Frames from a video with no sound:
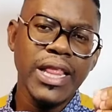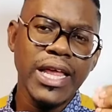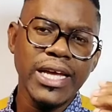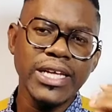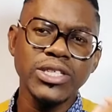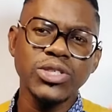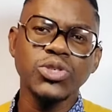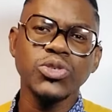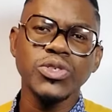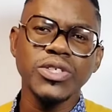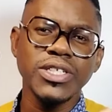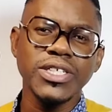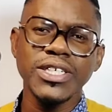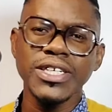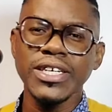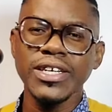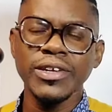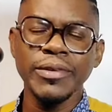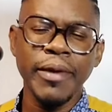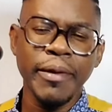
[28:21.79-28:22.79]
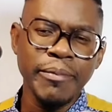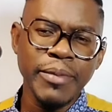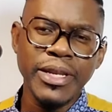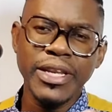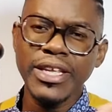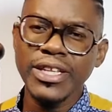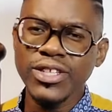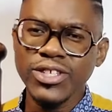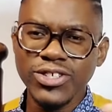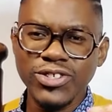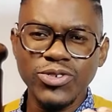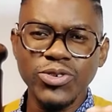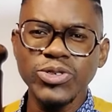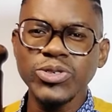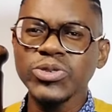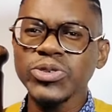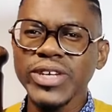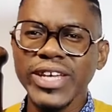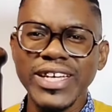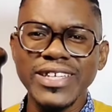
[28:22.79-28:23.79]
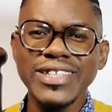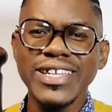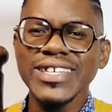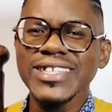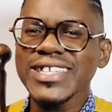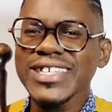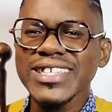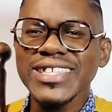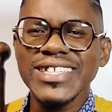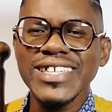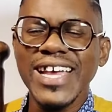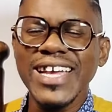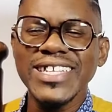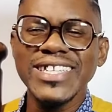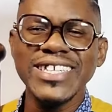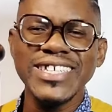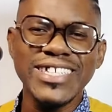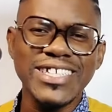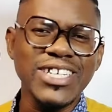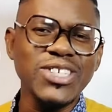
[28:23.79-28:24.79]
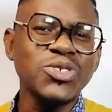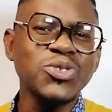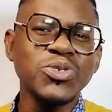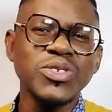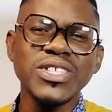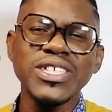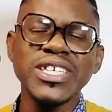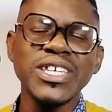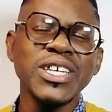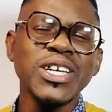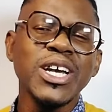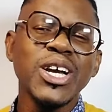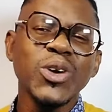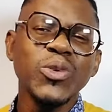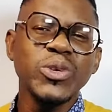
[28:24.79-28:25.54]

and to see, I mean, it is going to get us excited just to see